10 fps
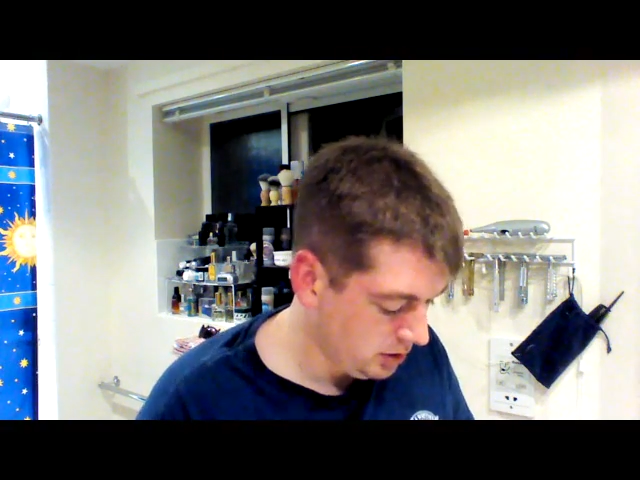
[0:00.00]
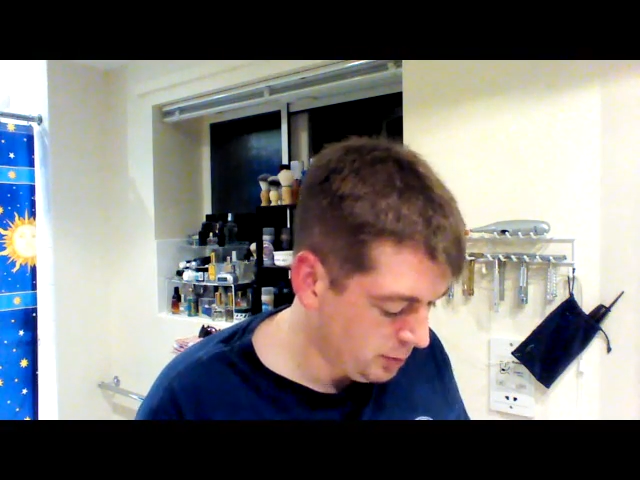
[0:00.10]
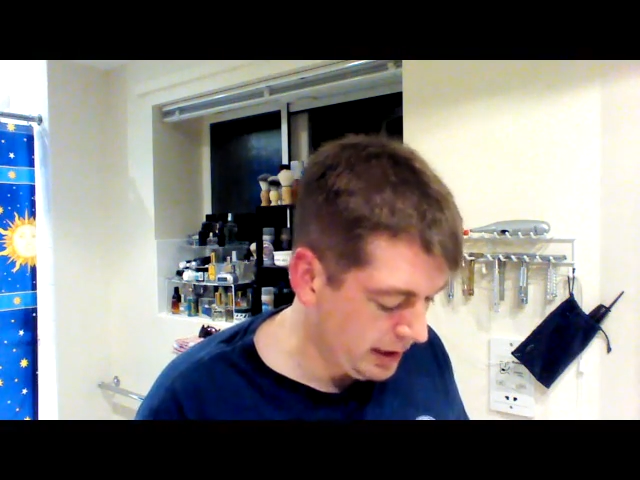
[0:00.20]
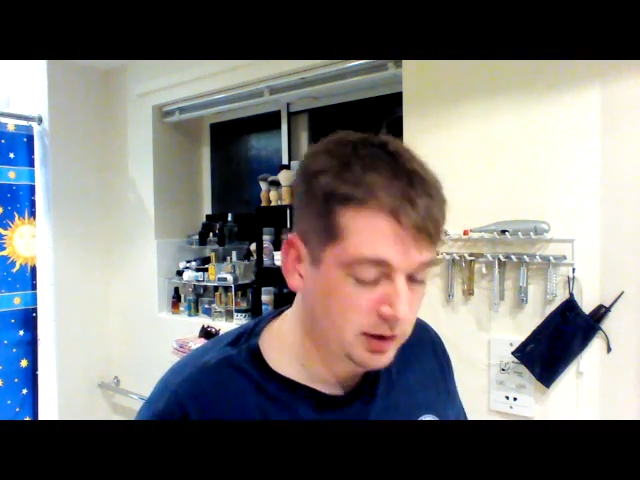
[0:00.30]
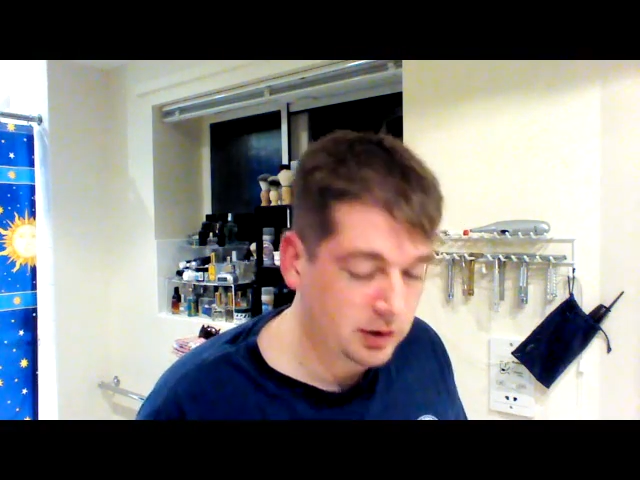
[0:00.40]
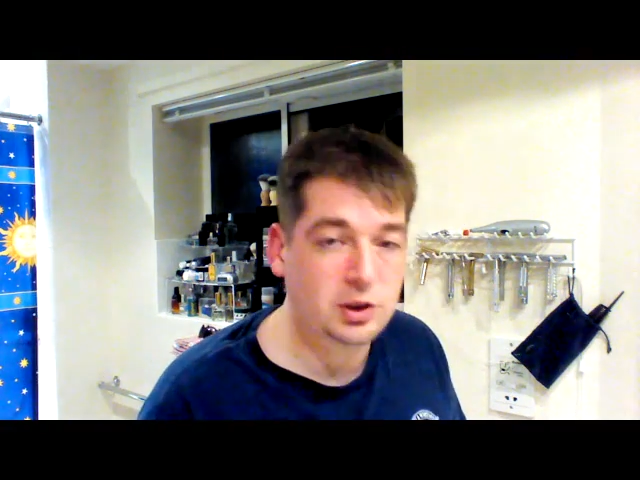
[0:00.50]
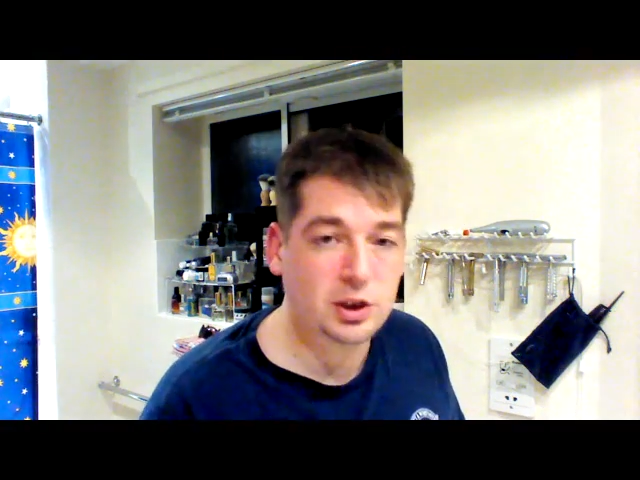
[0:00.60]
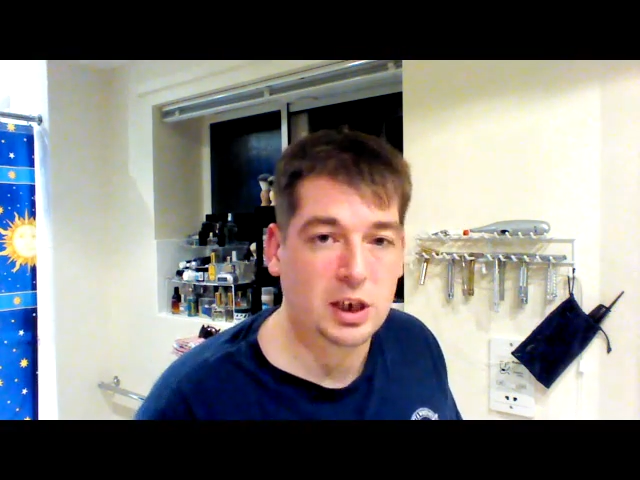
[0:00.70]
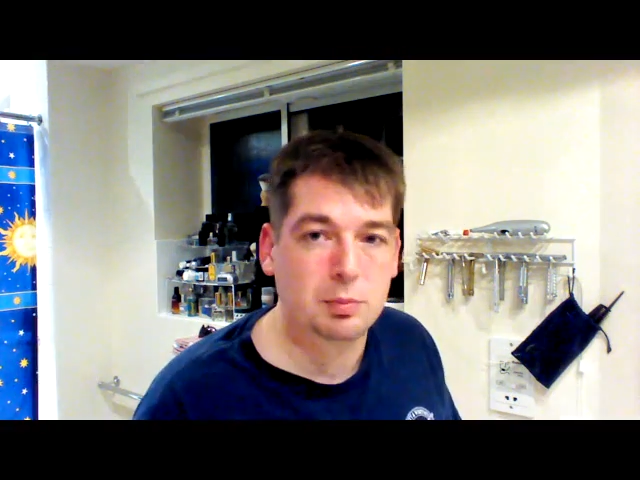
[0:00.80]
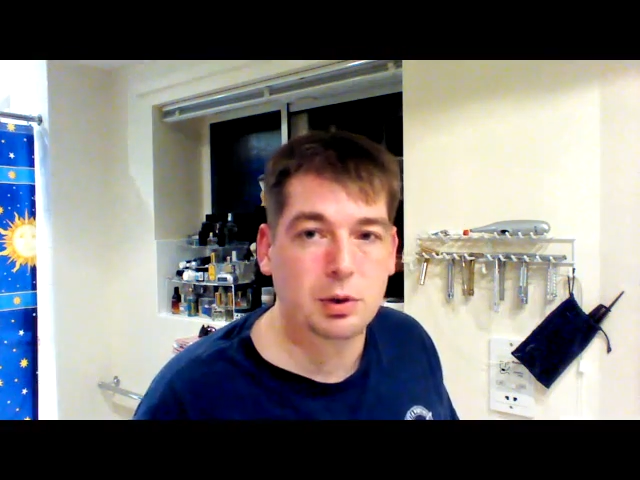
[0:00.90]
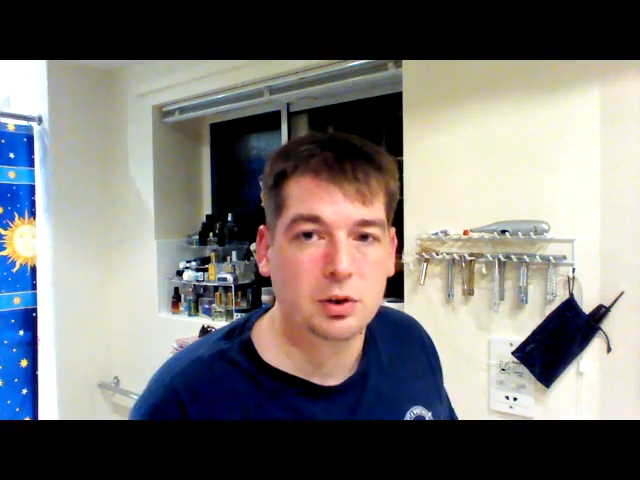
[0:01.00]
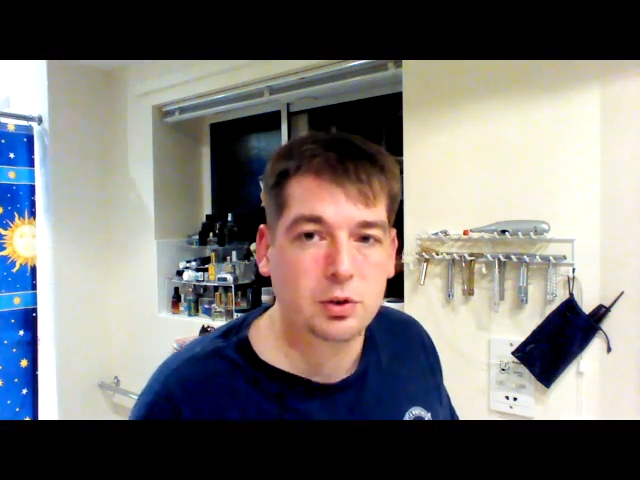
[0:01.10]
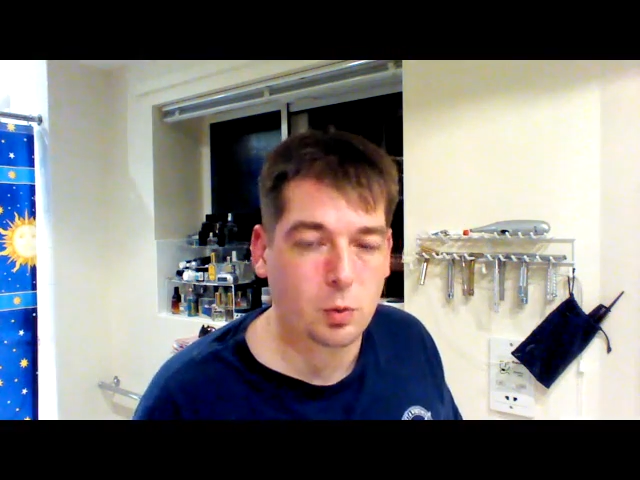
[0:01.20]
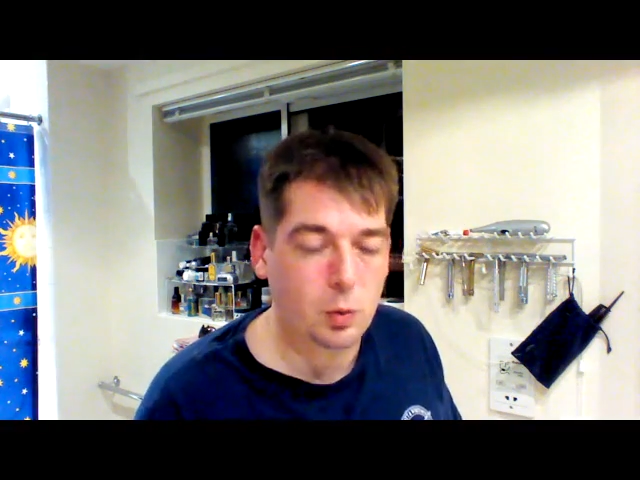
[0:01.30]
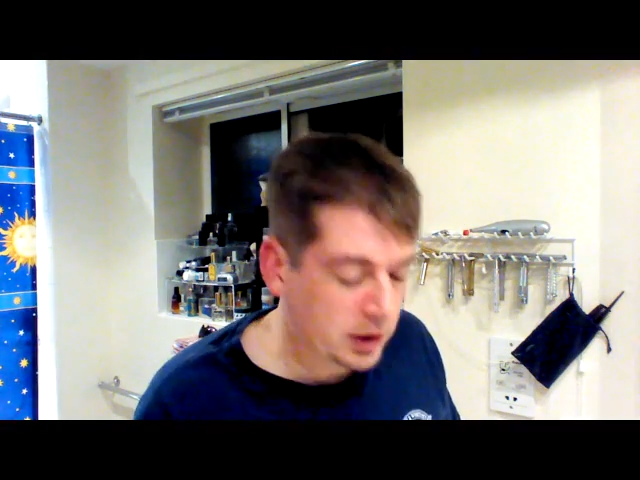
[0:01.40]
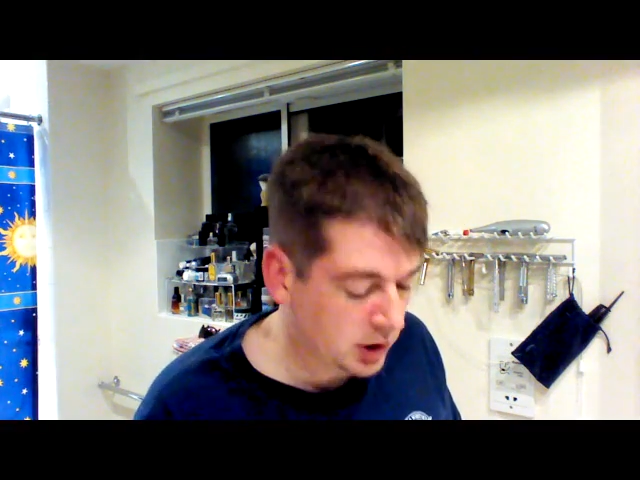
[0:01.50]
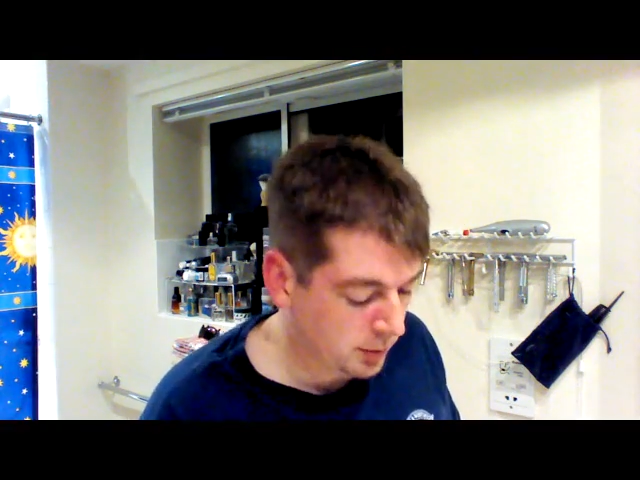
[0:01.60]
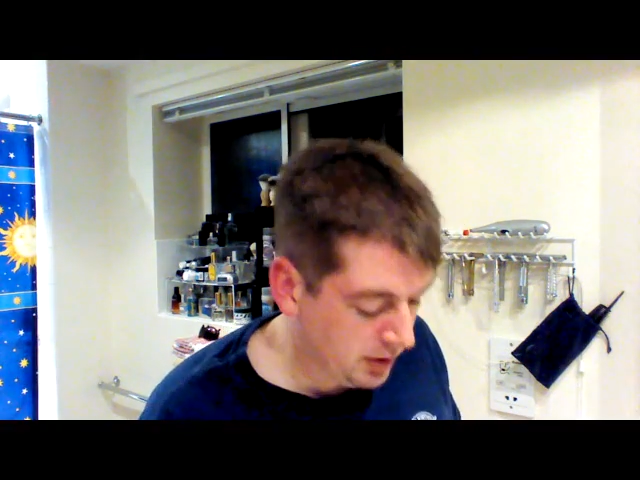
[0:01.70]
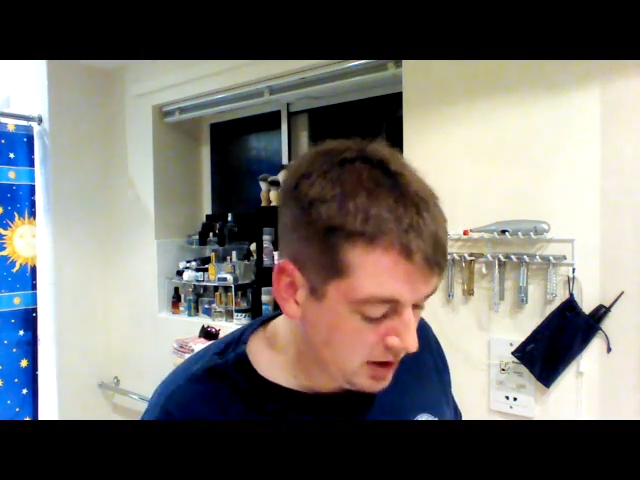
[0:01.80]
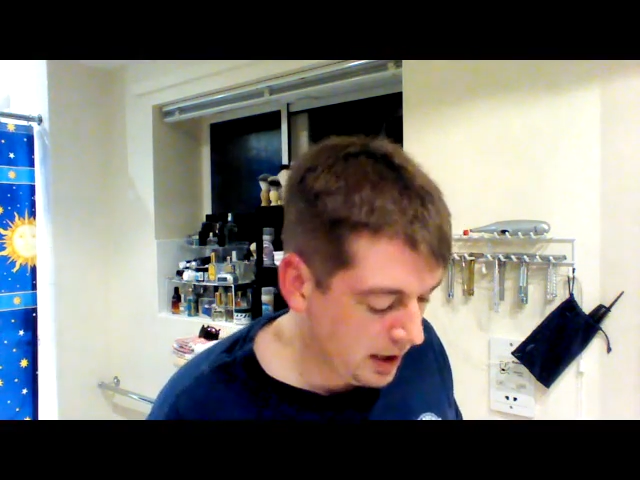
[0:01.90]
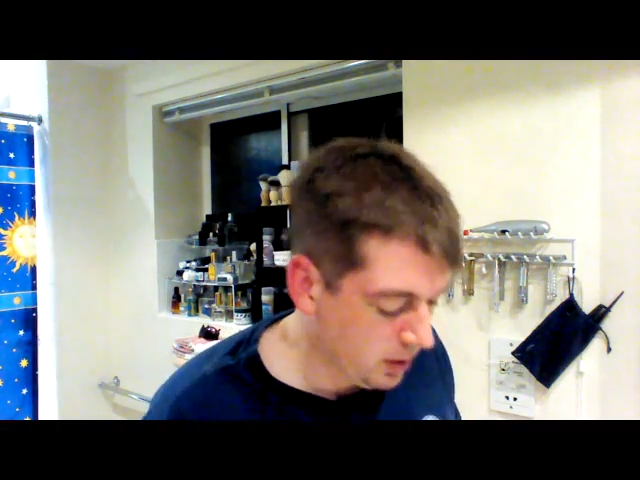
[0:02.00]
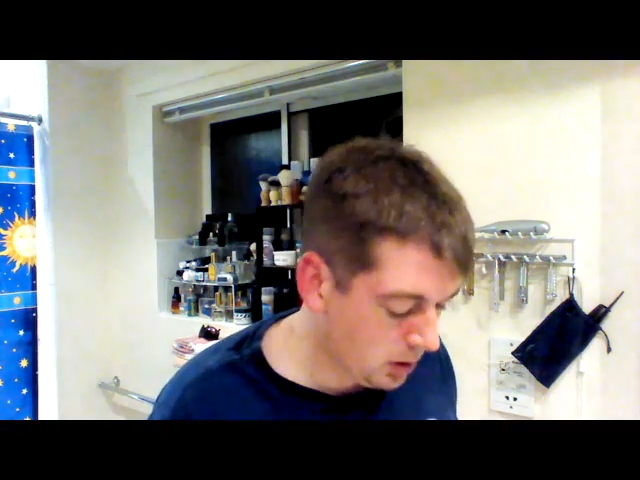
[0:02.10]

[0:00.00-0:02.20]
to balance a checkbook, so why should it be that